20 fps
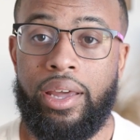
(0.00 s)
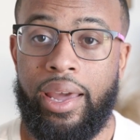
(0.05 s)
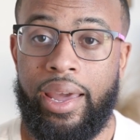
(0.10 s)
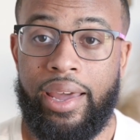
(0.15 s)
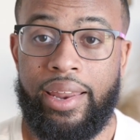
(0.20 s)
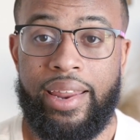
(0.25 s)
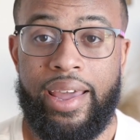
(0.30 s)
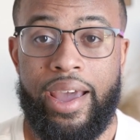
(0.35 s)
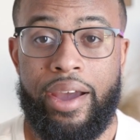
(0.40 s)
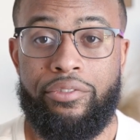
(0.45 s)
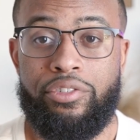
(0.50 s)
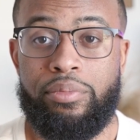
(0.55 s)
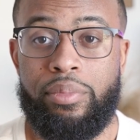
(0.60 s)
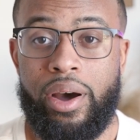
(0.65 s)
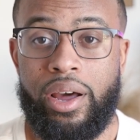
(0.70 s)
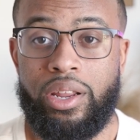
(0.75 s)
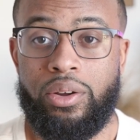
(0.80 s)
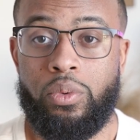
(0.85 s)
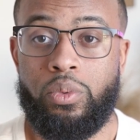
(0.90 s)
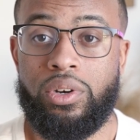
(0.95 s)
And
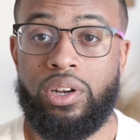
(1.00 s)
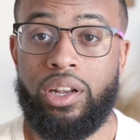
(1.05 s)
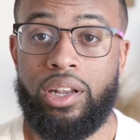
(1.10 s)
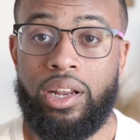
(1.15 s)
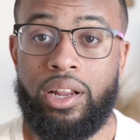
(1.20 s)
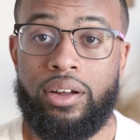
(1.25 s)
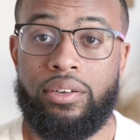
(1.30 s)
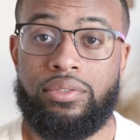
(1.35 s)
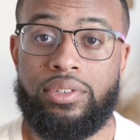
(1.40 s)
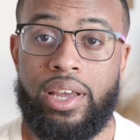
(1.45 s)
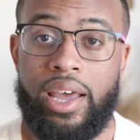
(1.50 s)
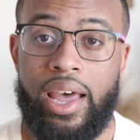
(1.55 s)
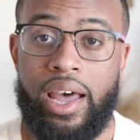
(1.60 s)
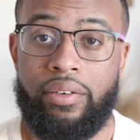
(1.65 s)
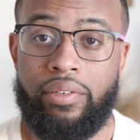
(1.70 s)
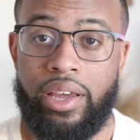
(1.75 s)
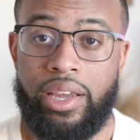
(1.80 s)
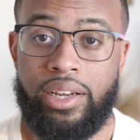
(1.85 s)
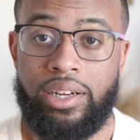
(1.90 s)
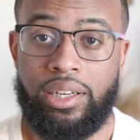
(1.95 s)
everybody would love to
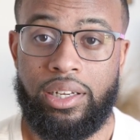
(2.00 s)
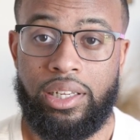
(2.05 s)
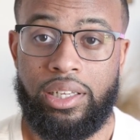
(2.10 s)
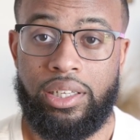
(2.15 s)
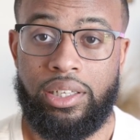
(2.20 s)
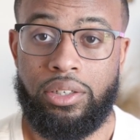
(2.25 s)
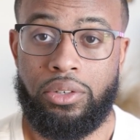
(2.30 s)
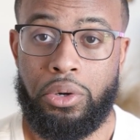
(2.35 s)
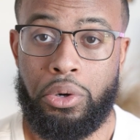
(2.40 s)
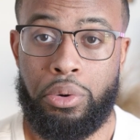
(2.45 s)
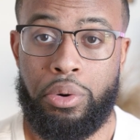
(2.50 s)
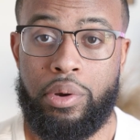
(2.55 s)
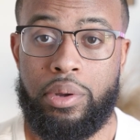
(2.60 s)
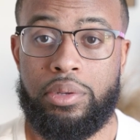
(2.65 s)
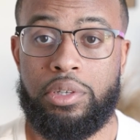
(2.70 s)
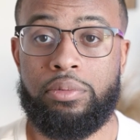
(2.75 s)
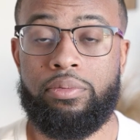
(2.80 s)
have a clean, crisp